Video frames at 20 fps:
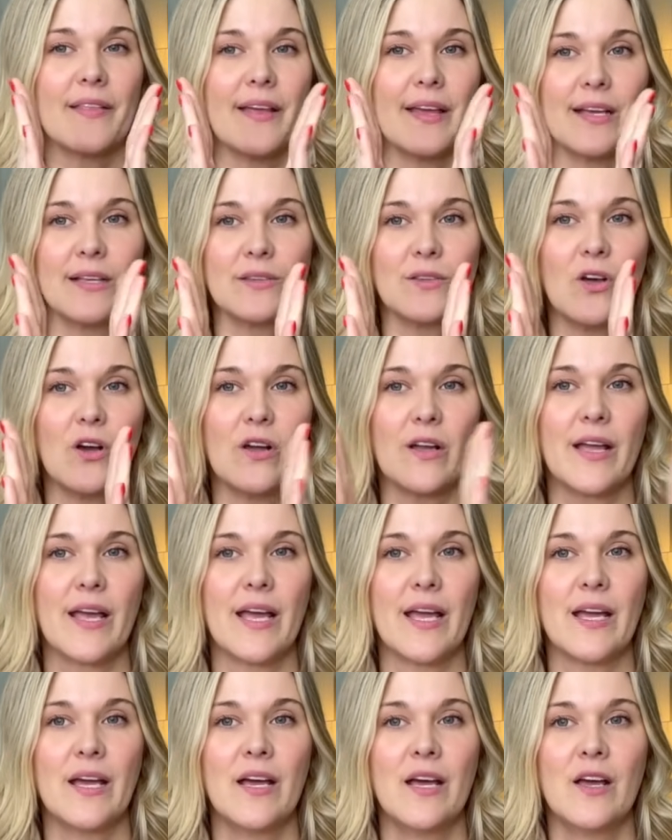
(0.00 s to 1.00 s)
They
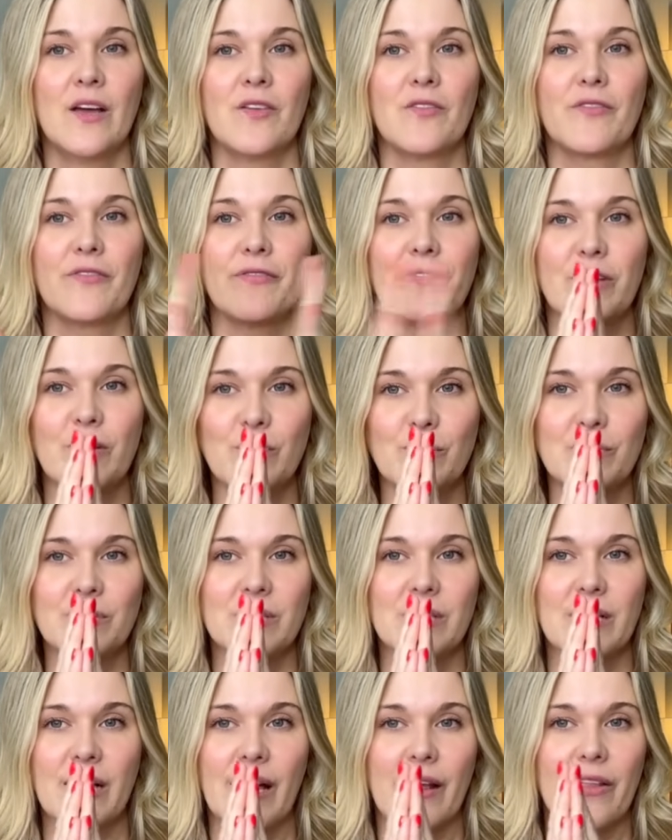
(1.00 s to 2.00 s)
elongate, fuse
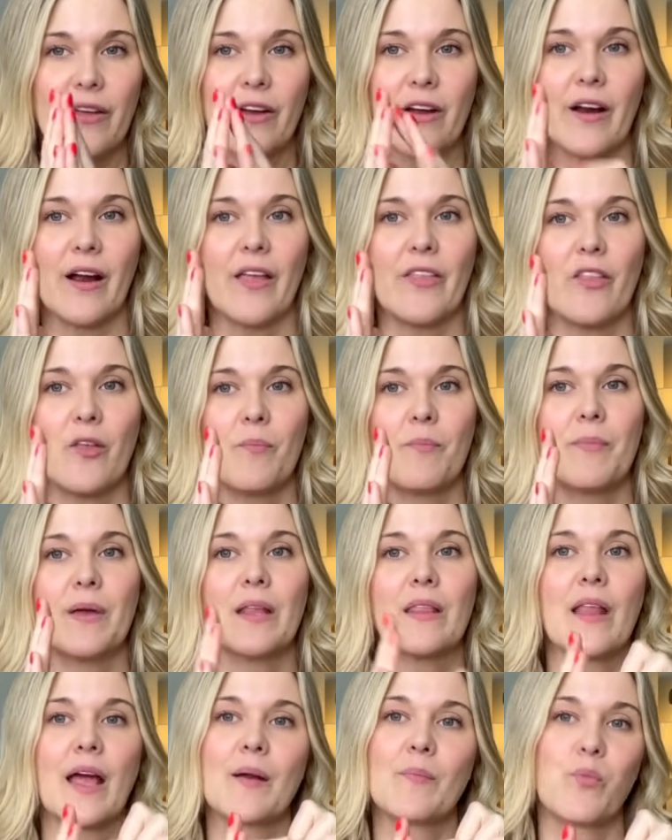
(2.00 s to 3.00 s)
together and the
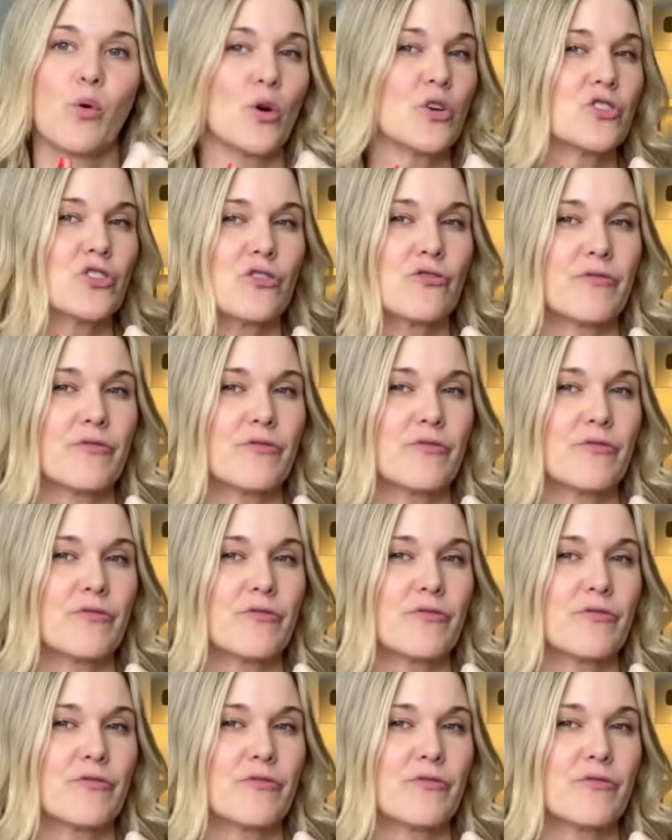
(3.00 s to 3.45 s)
midline portion